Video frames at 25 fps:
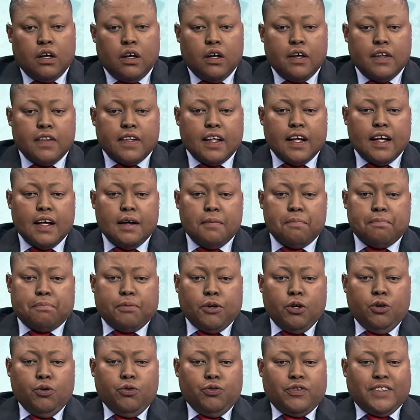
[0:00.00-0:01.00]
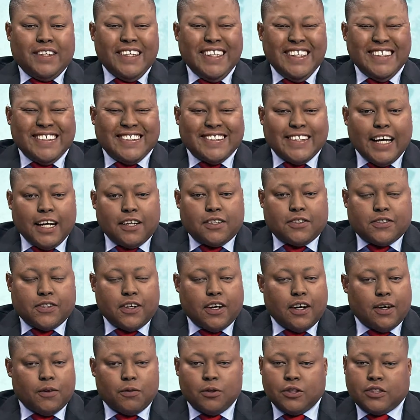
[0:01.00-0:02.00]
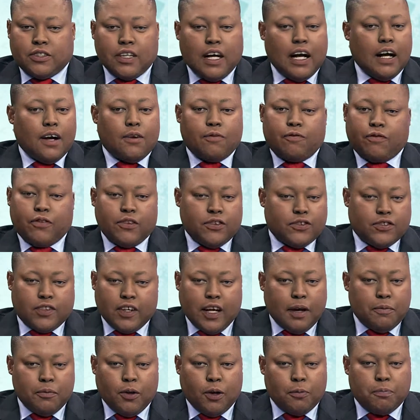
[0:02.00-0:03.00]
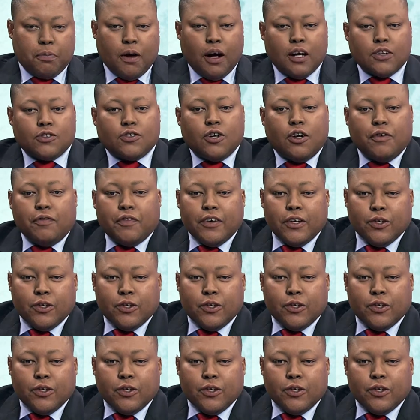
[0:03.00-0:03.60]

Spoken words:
The beauty sector, which obviously I'm not part of,